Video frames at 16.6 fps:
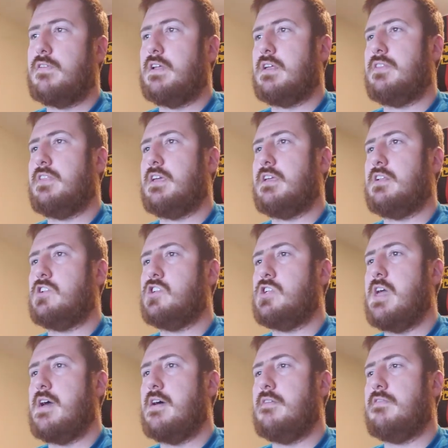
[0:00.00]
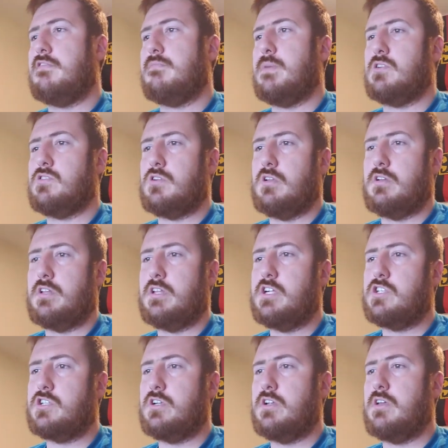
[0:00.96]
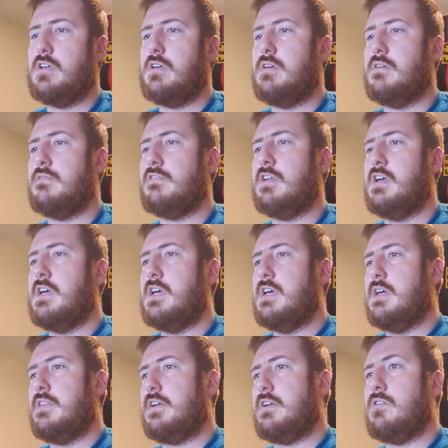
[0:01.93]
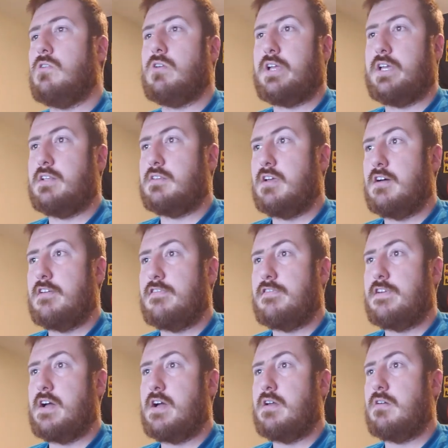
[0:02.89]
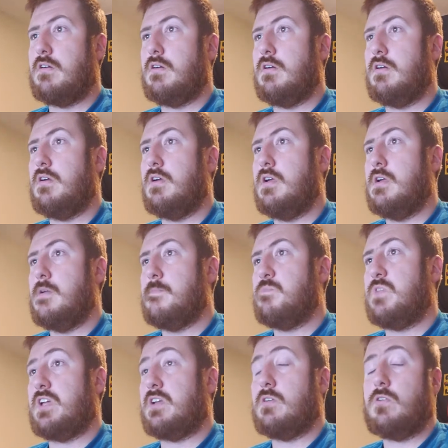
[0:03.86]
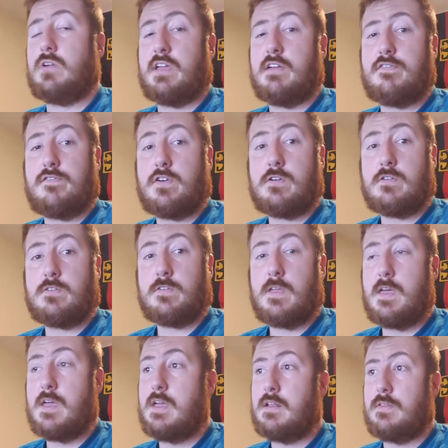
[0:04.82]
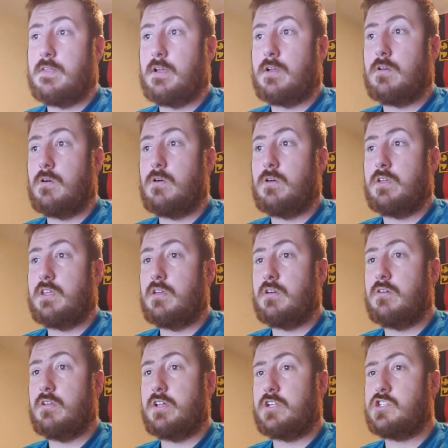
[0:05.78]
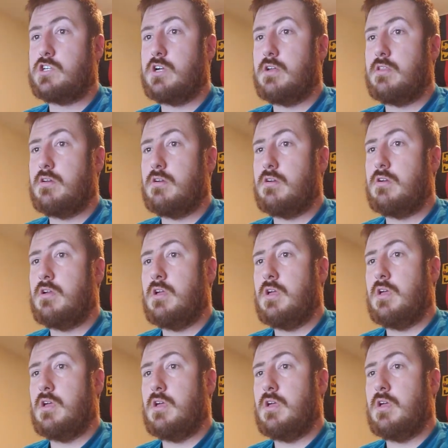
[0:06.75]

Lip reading: Like they can have special initiatives, they can all get tough fighter, they can all get first aid, and they can all heal each other.